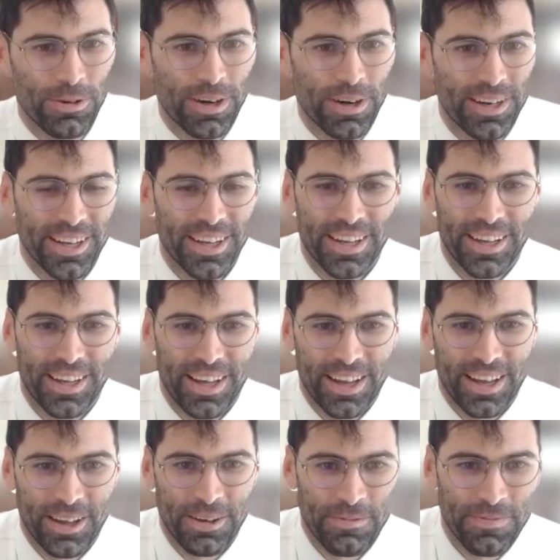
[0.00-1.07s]
wanted
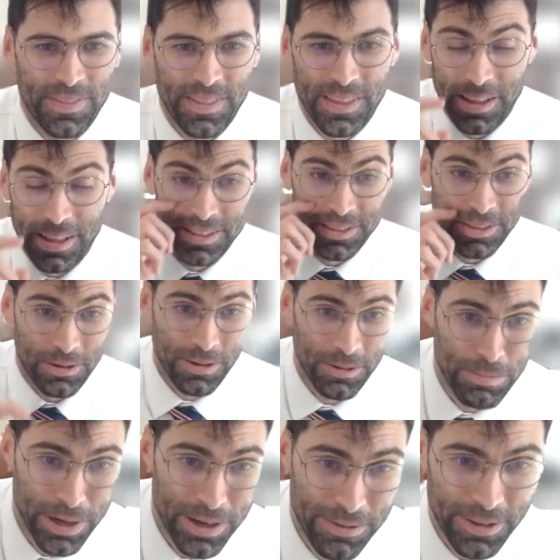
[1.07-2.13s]
to
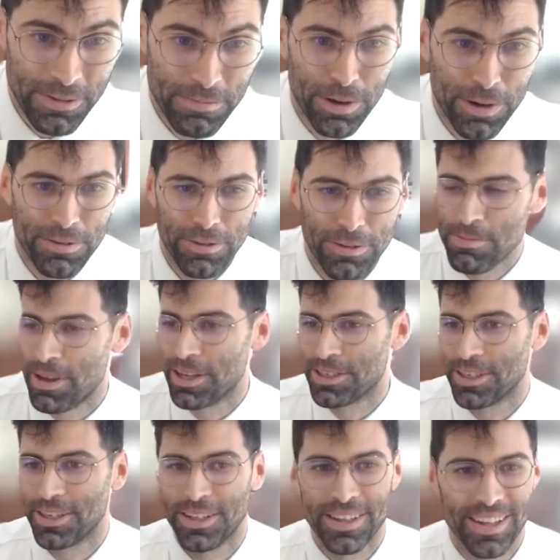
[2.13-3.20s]
briefly
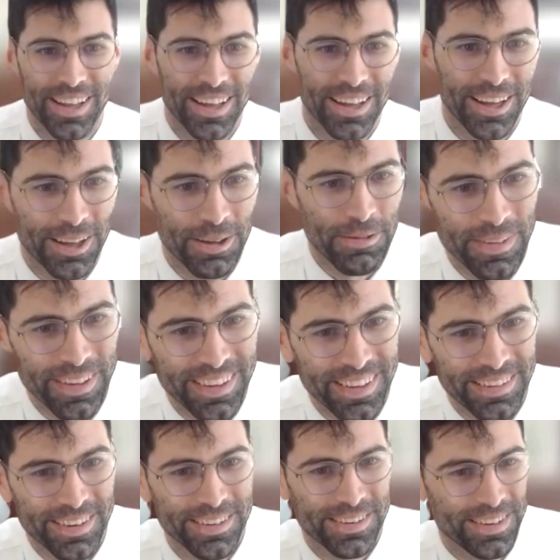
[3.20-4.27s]
mention,
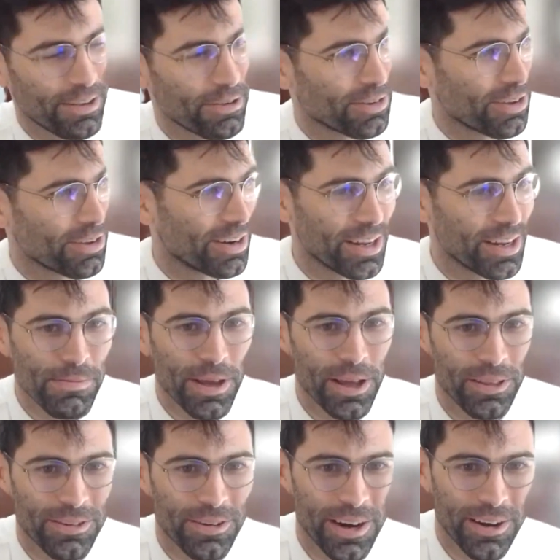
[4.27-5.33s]
since I was on an
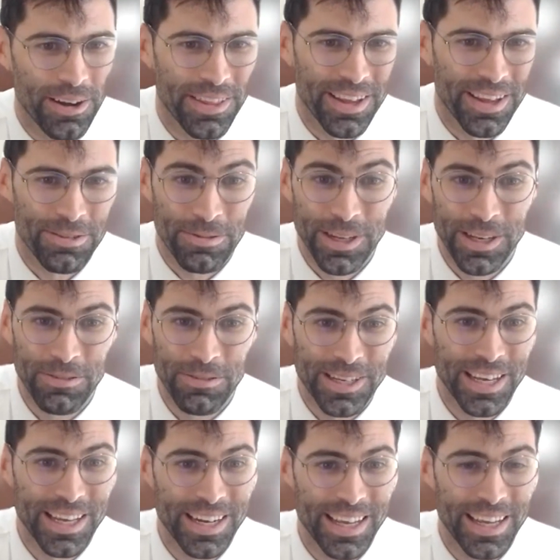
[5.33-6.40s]
email thread on this, we
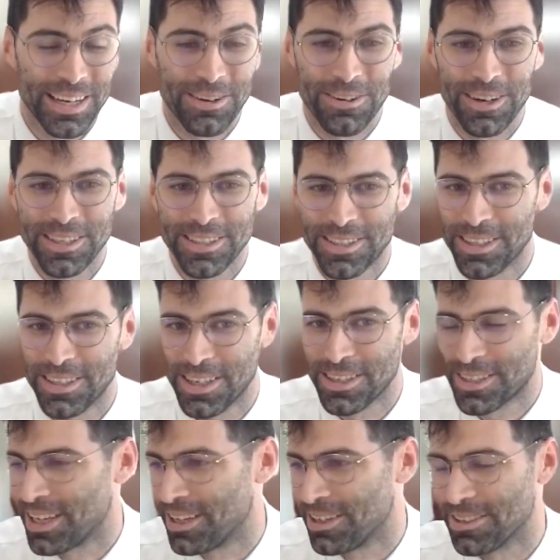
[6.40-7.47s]
did increase the
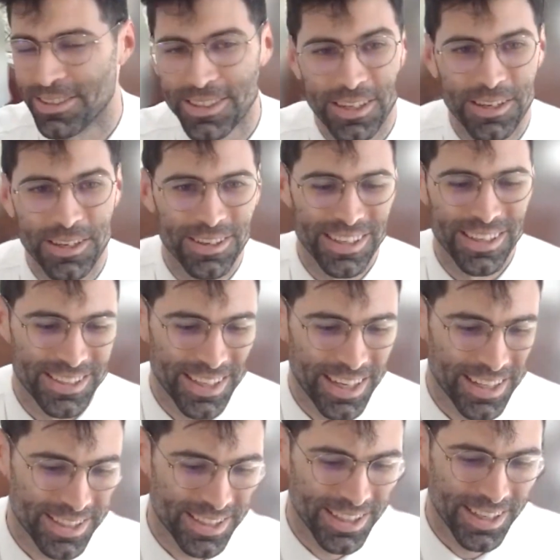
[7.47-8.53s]
discount, so it's
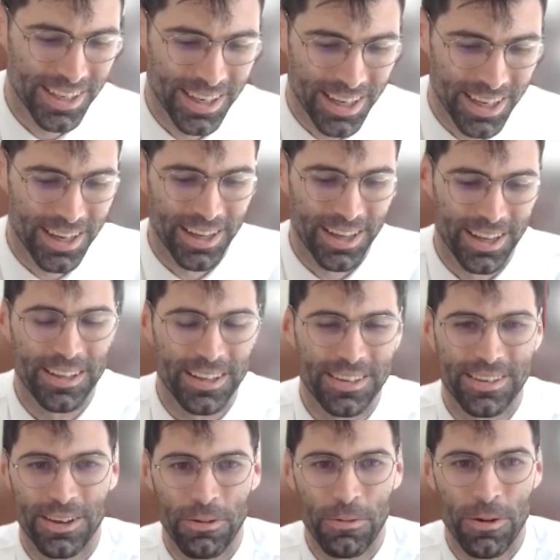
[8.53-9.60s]
actually it's
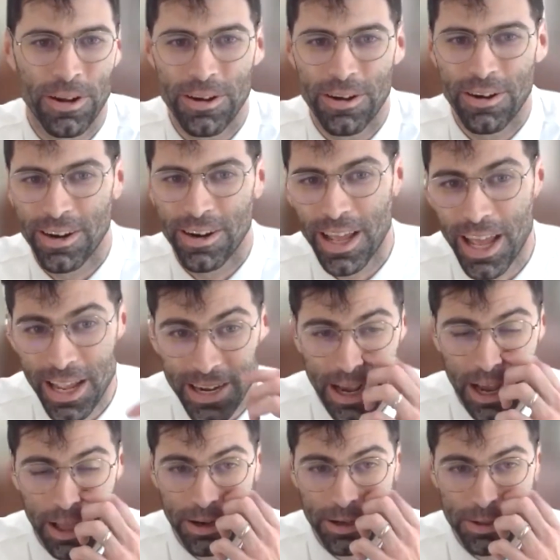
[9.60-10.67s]

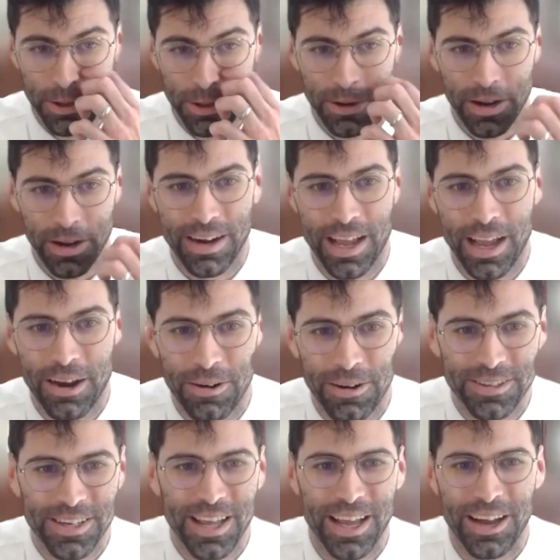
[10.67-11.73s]
$108 per credit
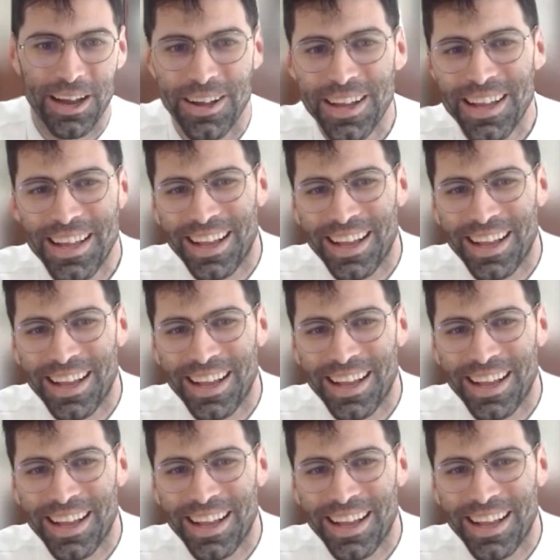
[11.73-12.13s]
hours now.